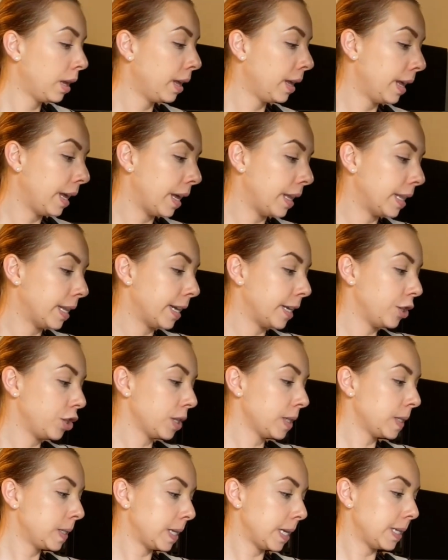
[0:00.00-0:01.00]
And then I
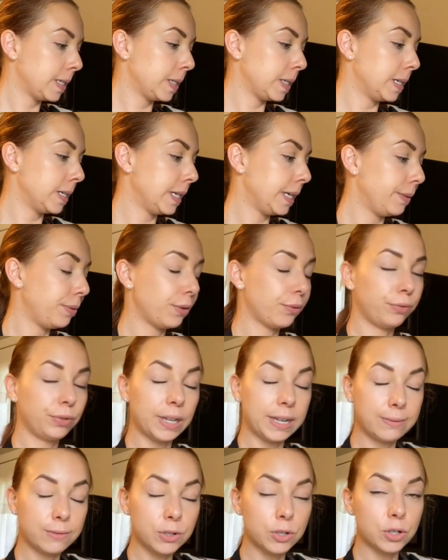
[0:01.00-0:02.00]
just tasted it. The
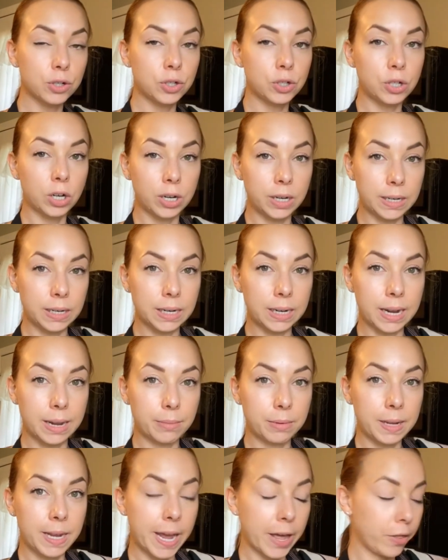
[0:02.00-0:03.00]
flavors are starting to come
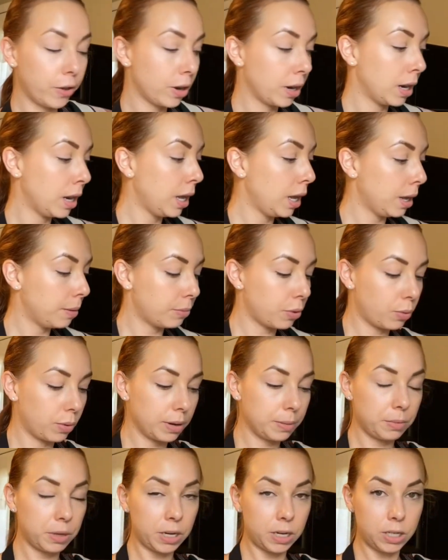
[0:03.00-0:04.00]
together, but what
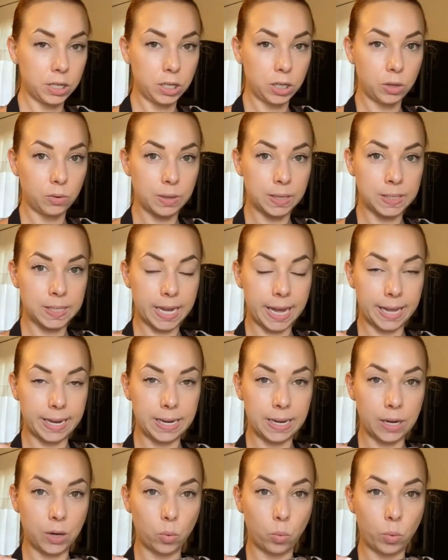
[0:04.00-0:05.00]
I'm gonna do is add
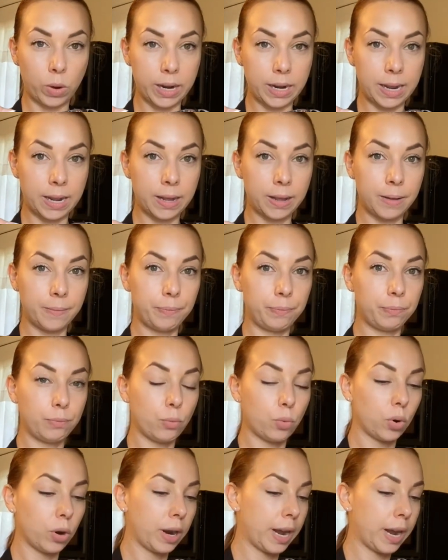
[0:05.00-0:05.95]
in 1 more